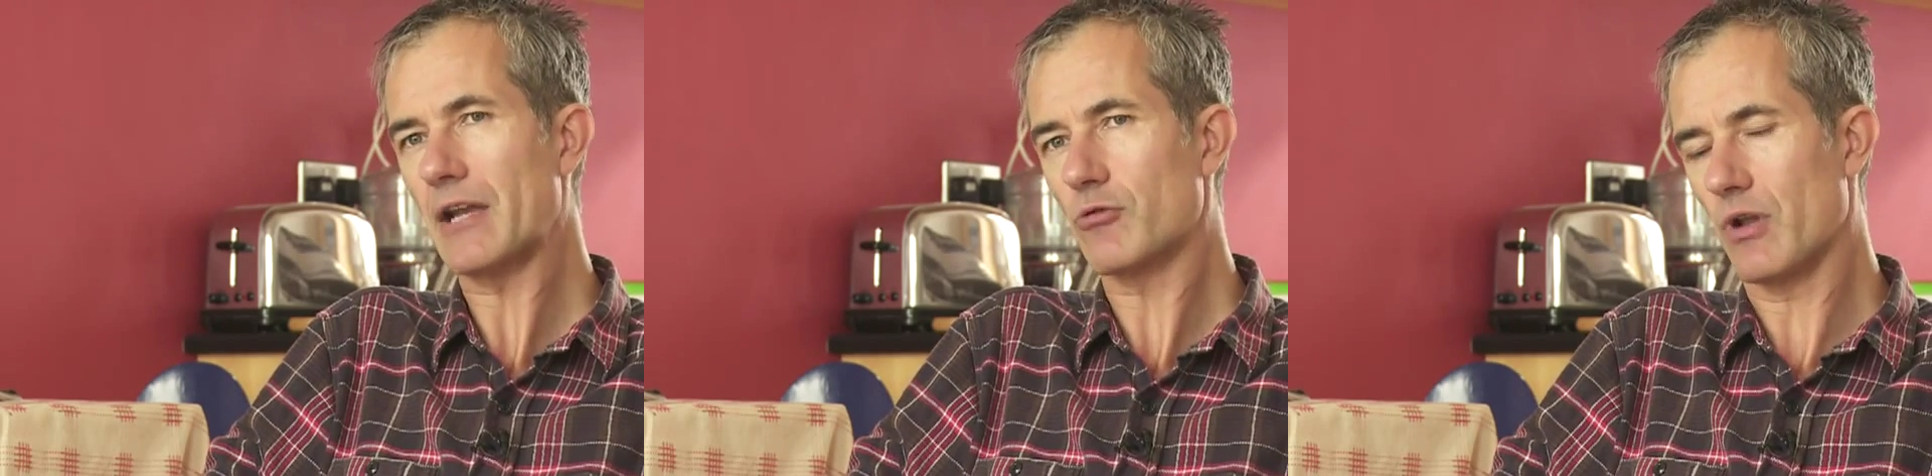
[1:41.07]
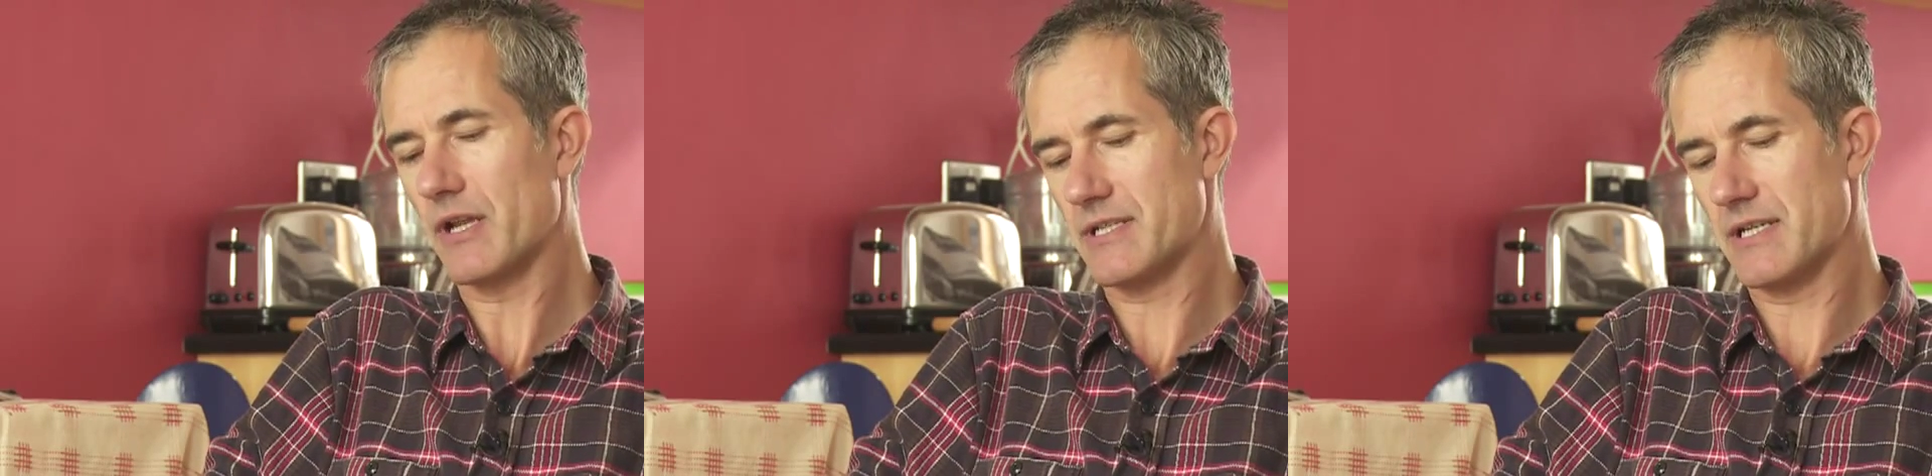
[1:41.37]

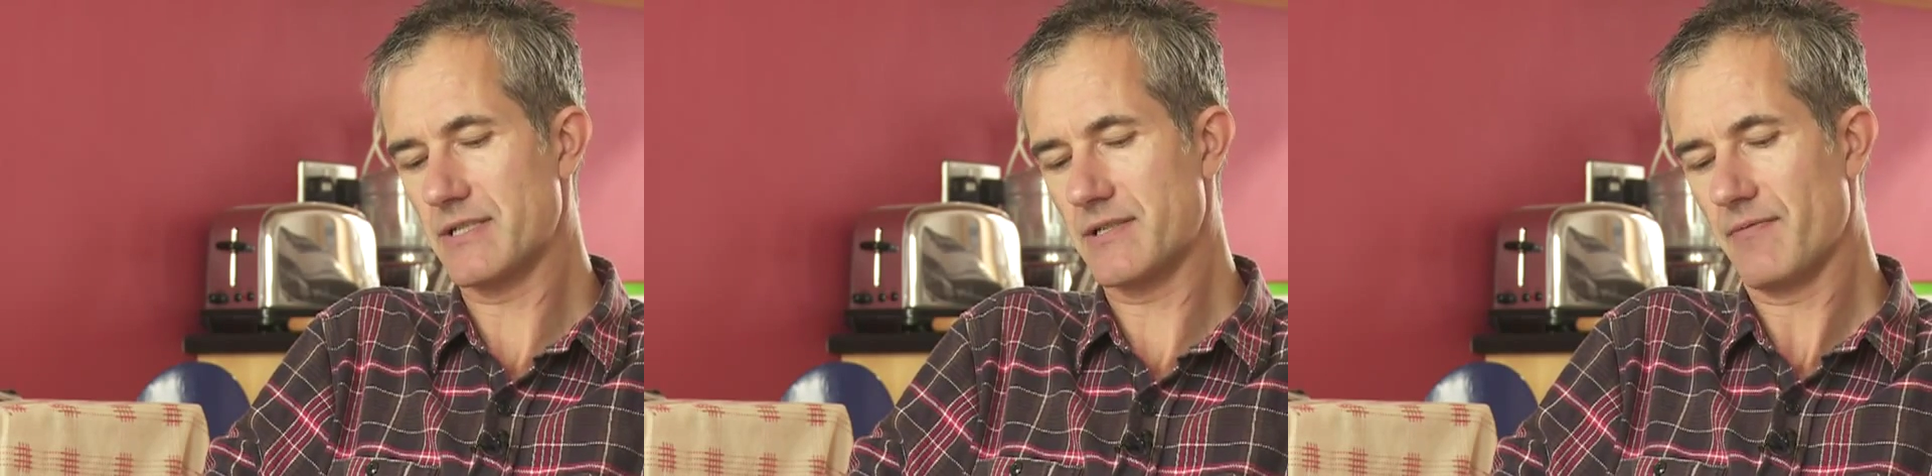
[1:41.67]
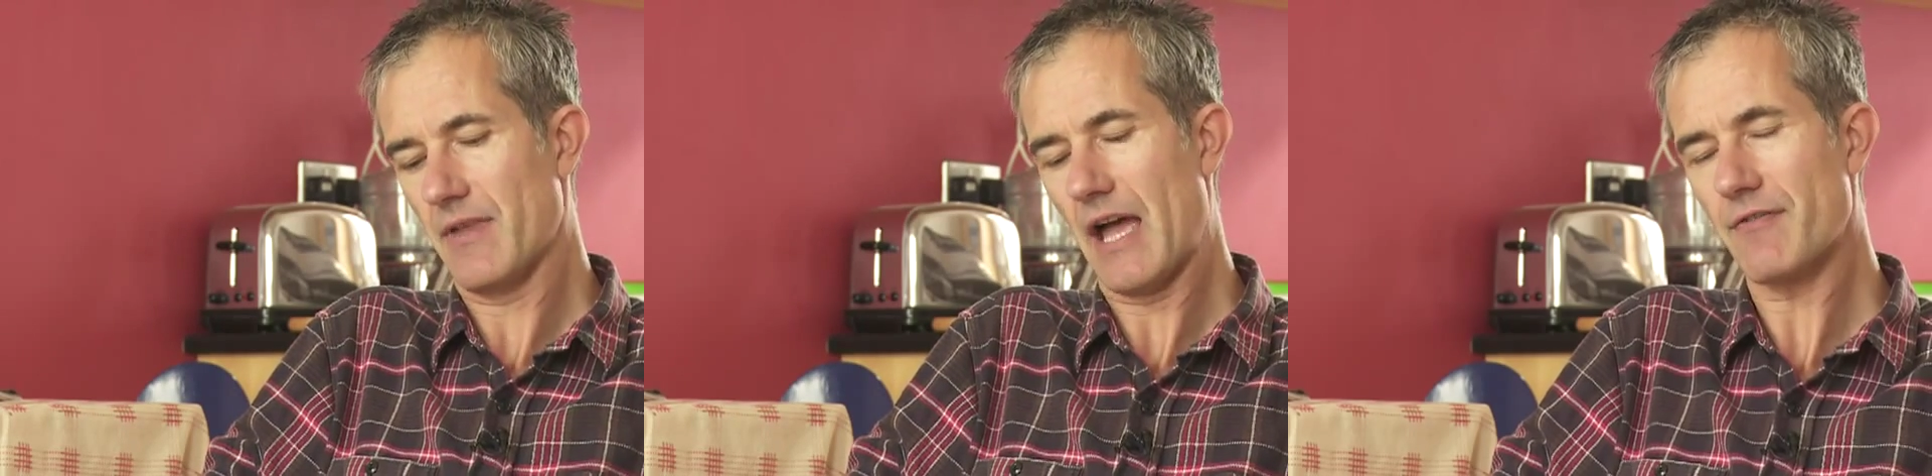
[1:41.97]
qualities
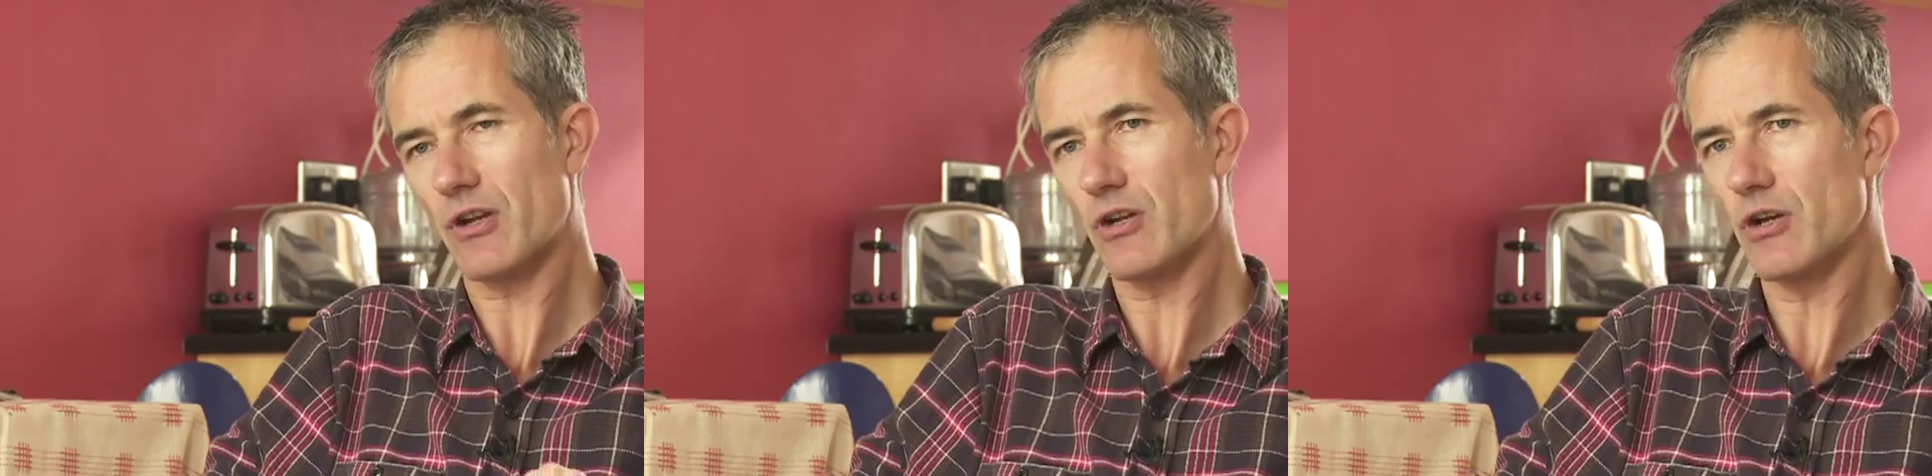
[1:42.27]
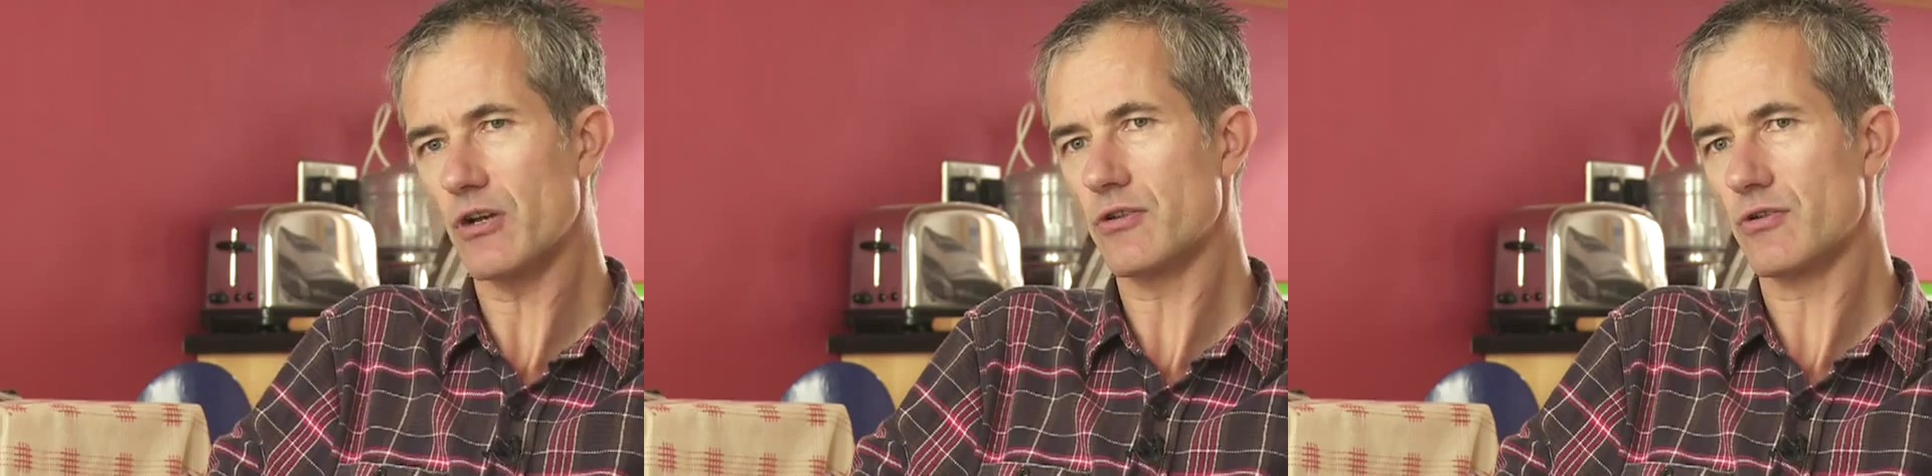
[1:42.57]
have a
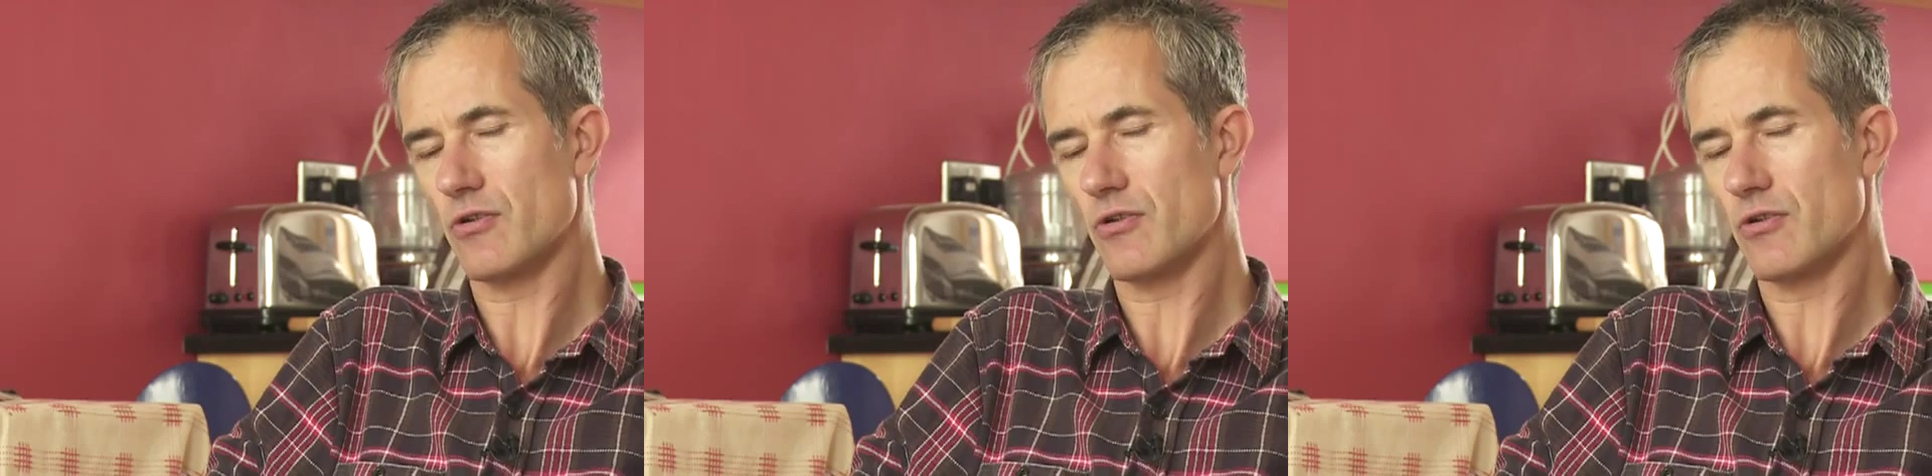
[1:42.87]
good,